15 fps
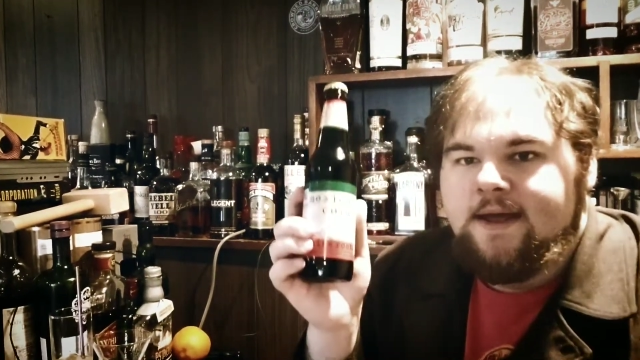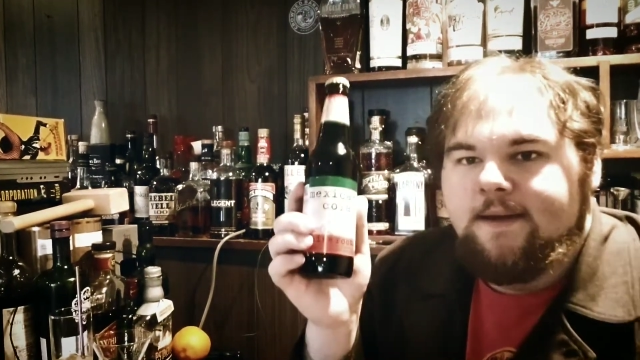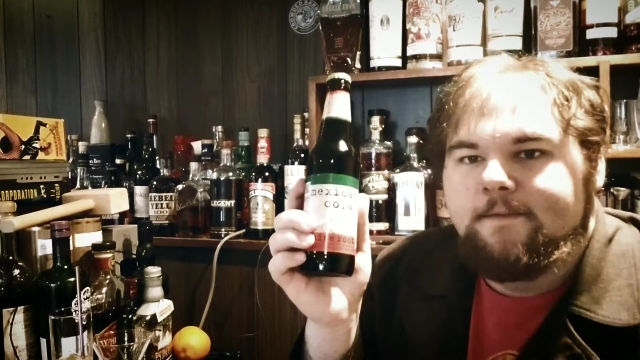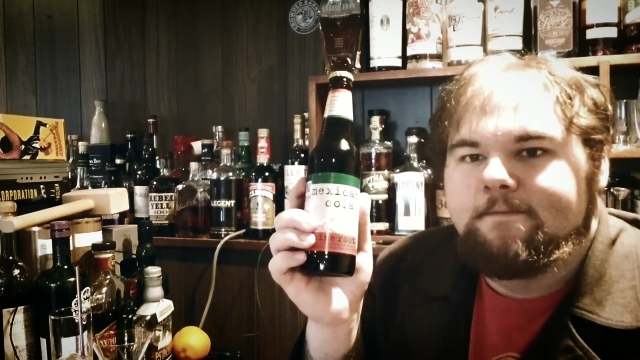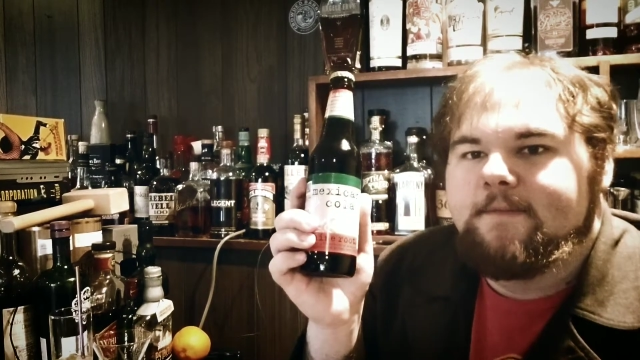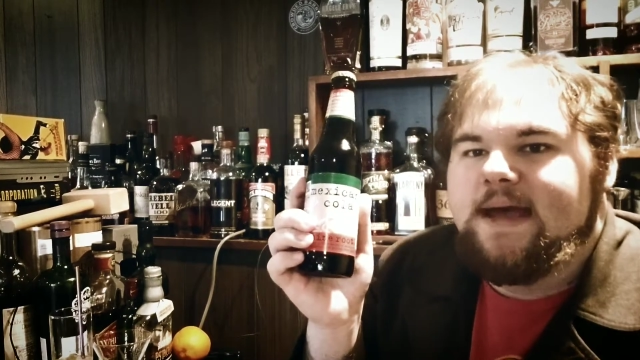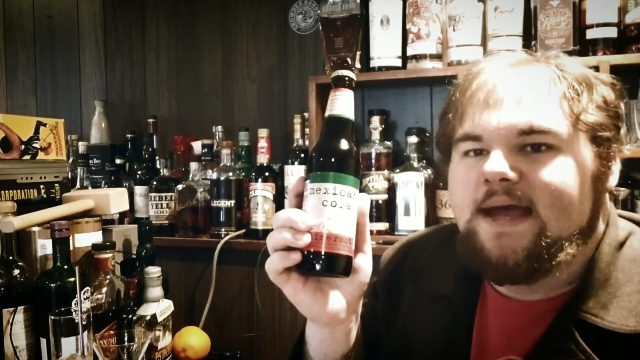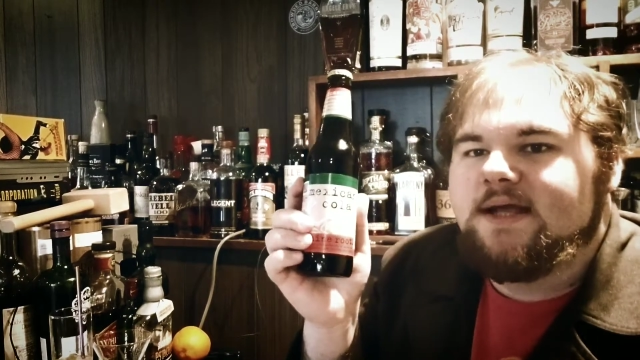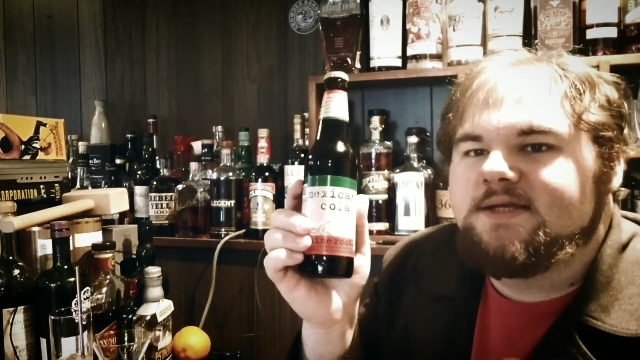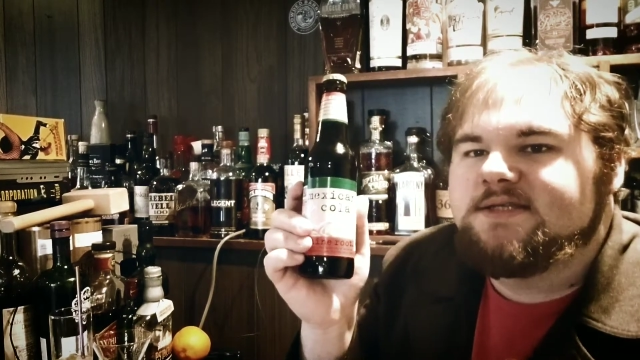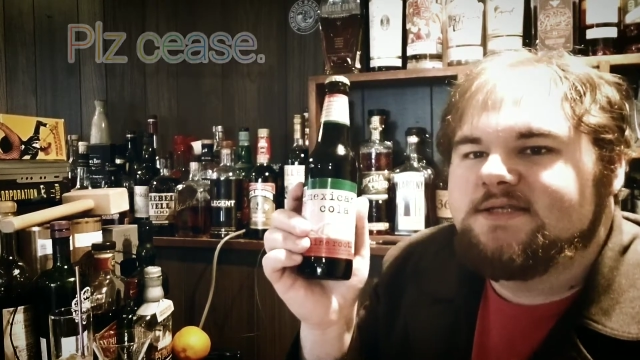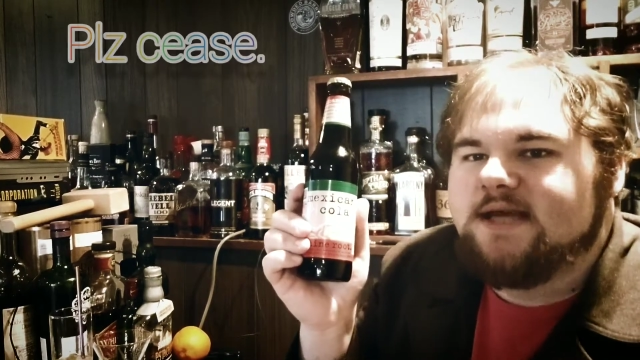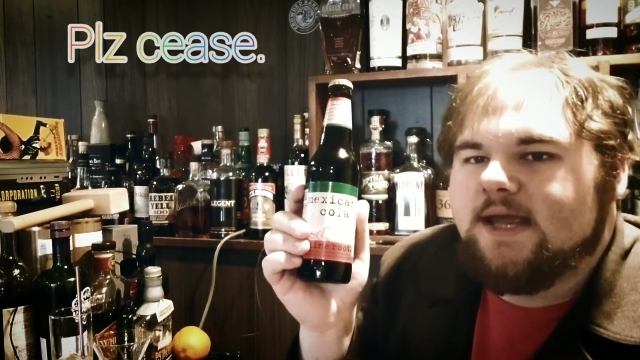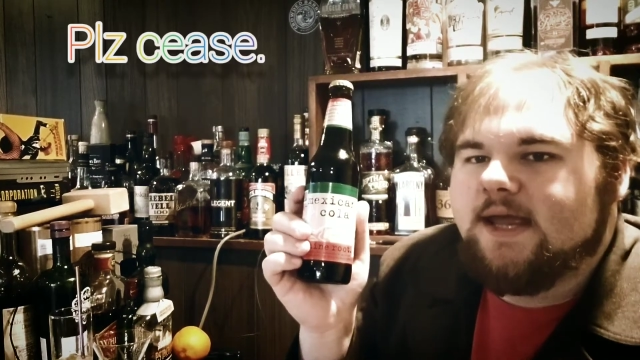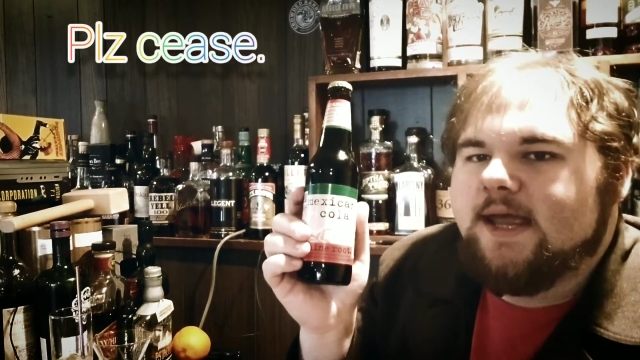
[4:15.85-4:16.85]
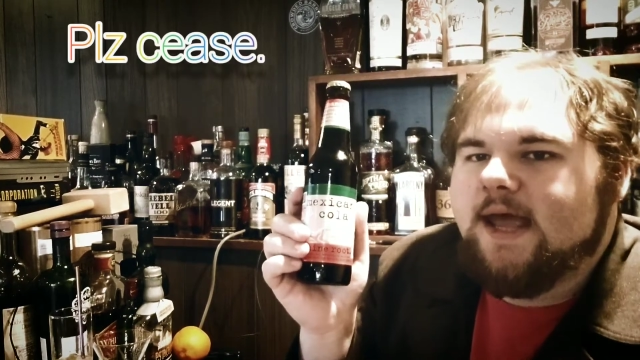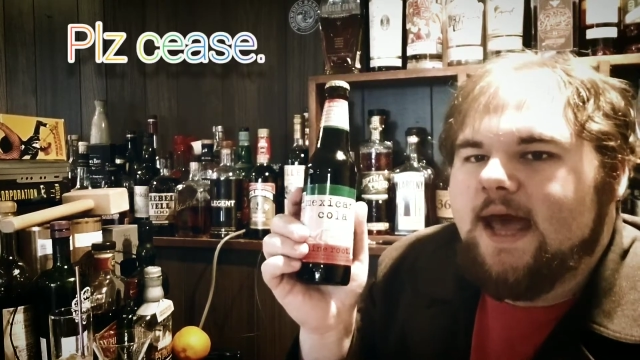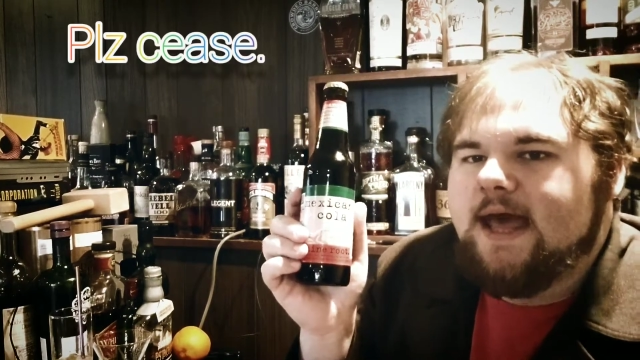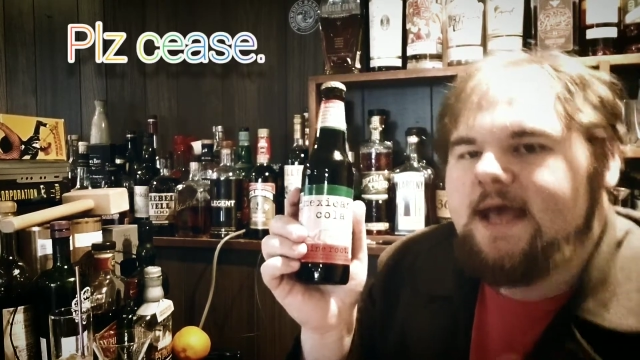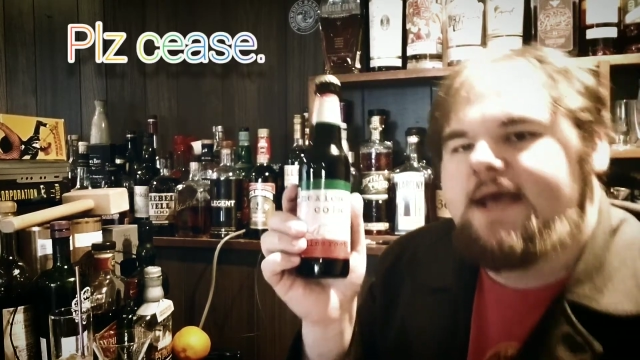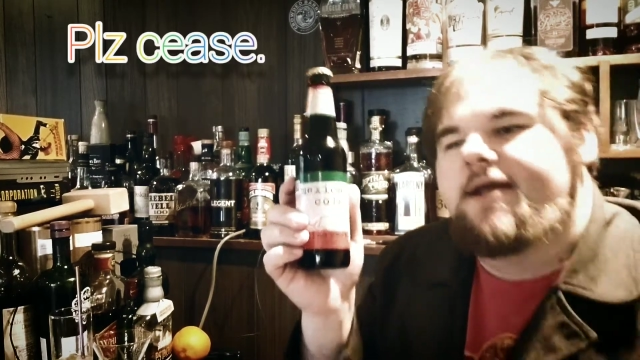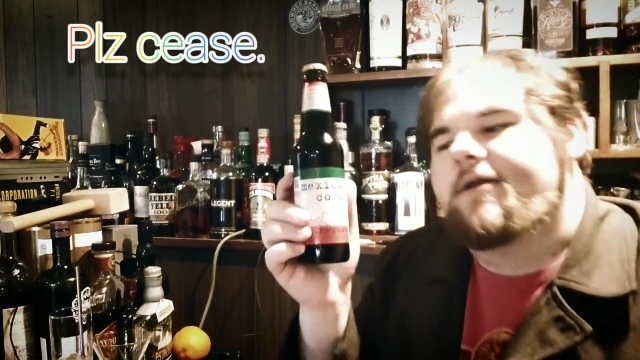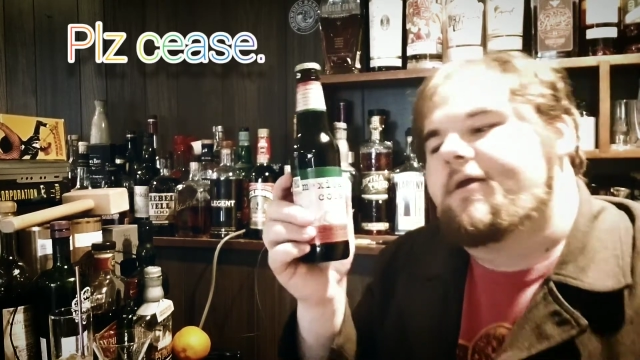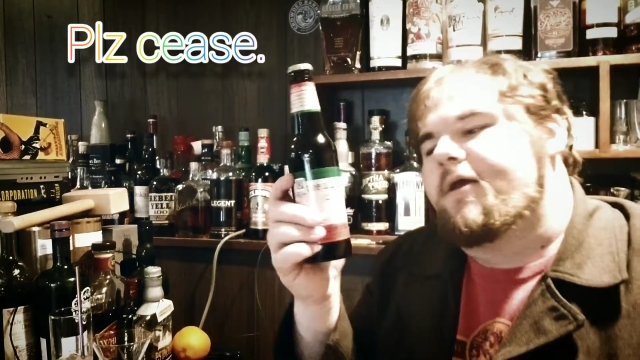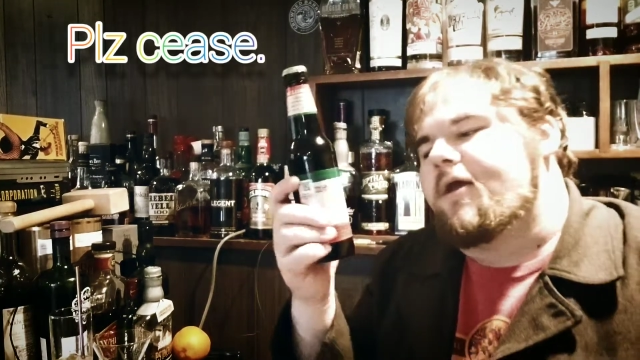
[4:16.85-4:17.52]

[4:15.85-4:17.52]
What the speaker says: Mexicane